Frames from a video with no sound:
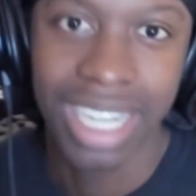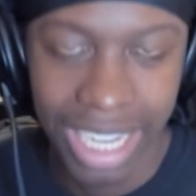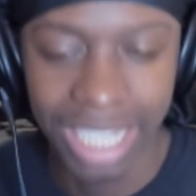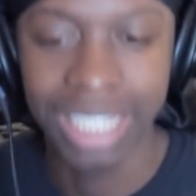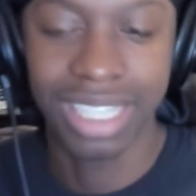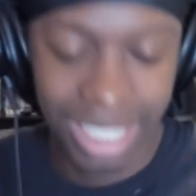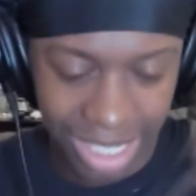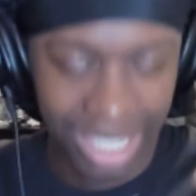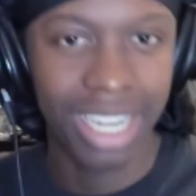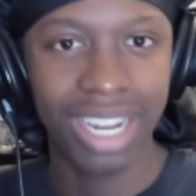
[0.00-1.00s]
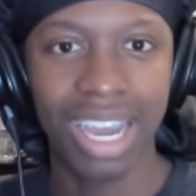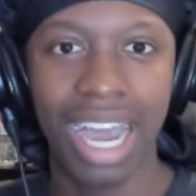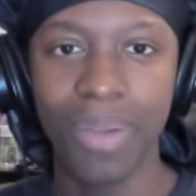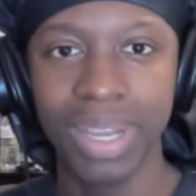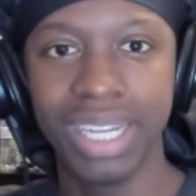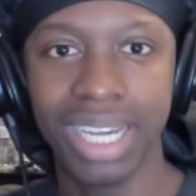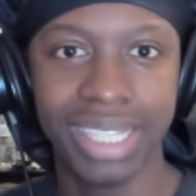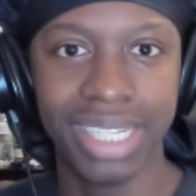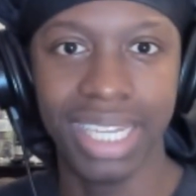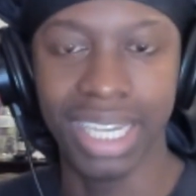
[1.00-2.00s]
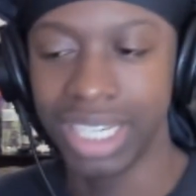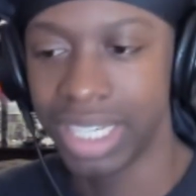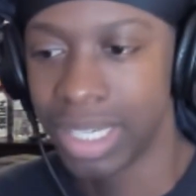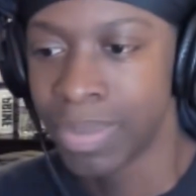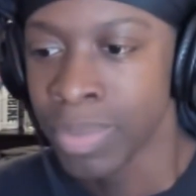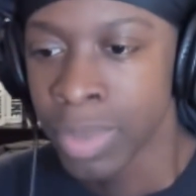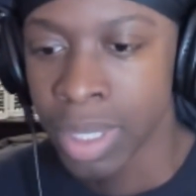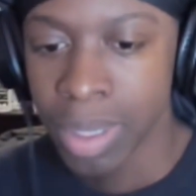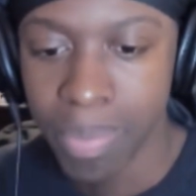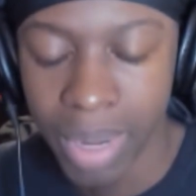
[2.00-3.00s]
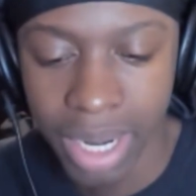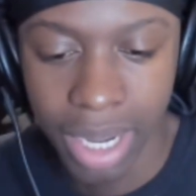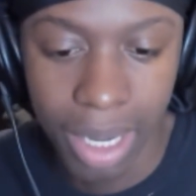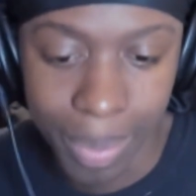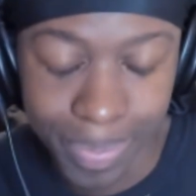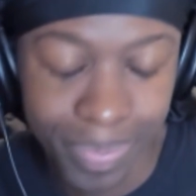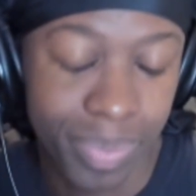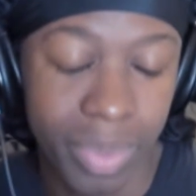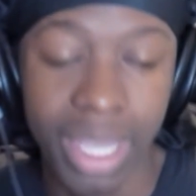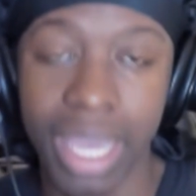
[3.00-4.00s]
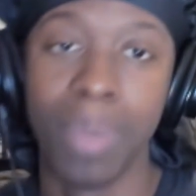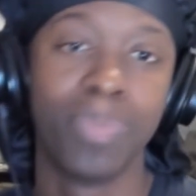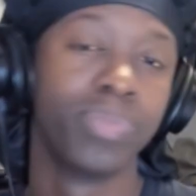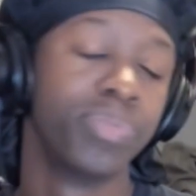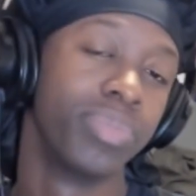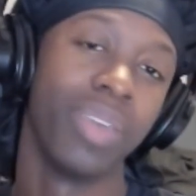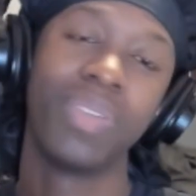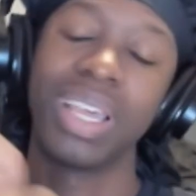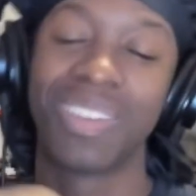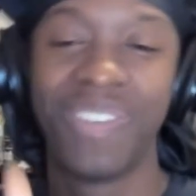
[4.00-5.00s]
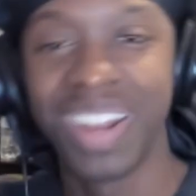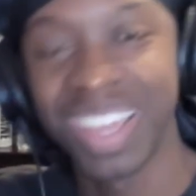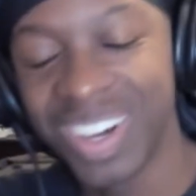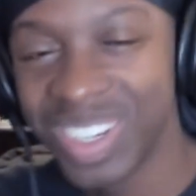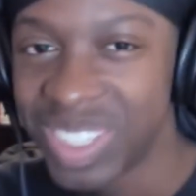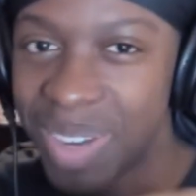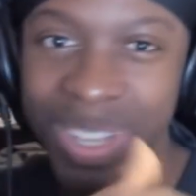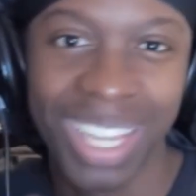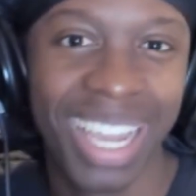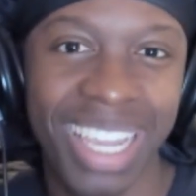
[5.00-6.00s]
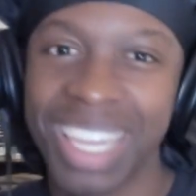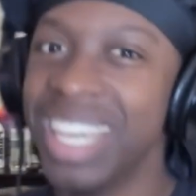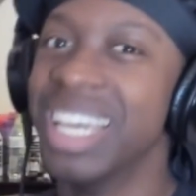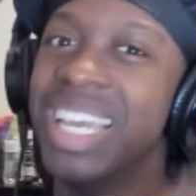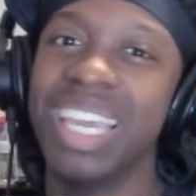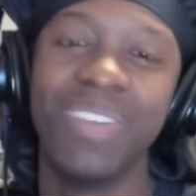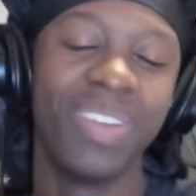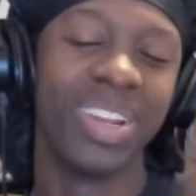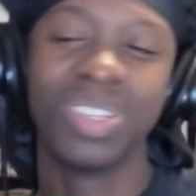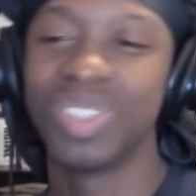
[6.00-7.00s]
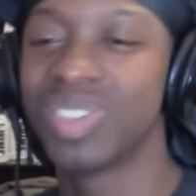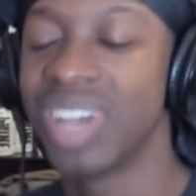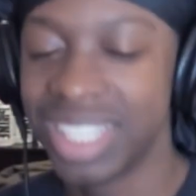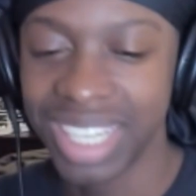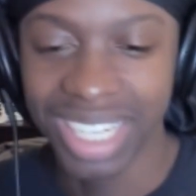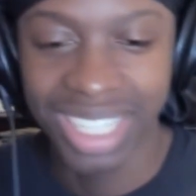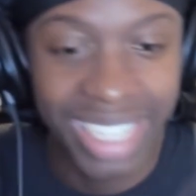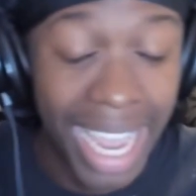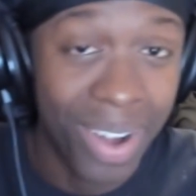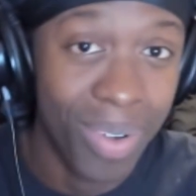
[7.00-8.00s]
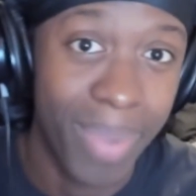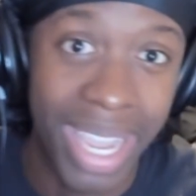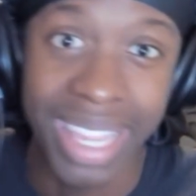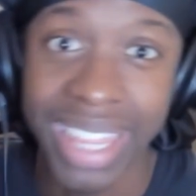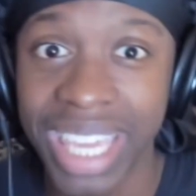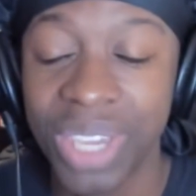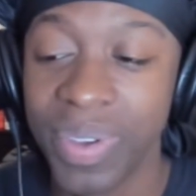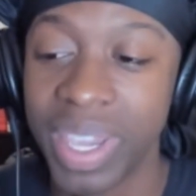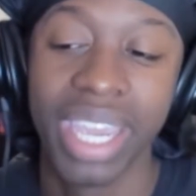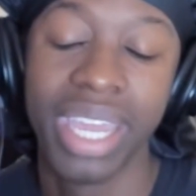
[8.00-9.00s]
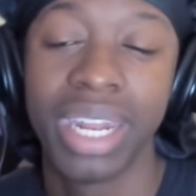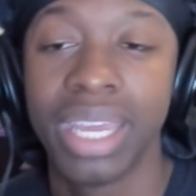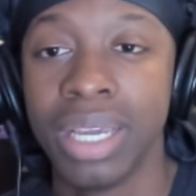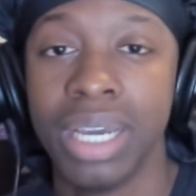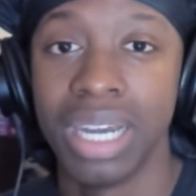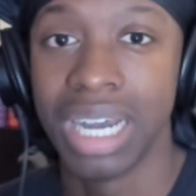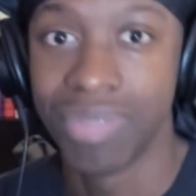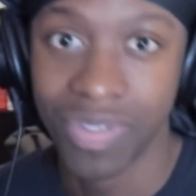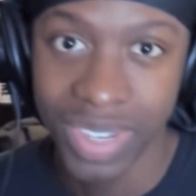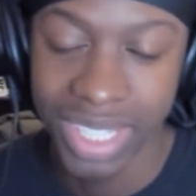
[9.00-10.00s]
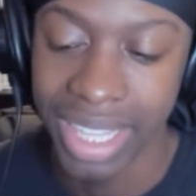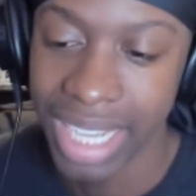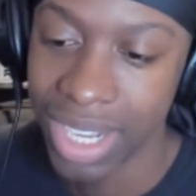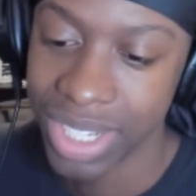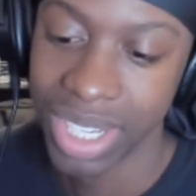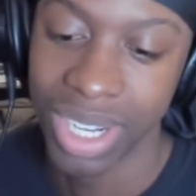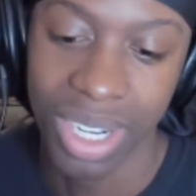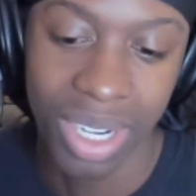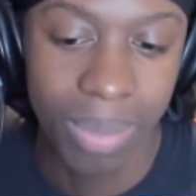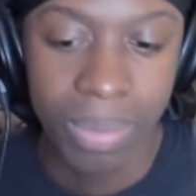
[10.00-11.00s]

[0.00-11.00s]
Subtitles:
you know how he does his ish. But yeah, if you like the video, drop a like. If you do, subscribe to the channel, man. Thank you again for 15,000, y'all.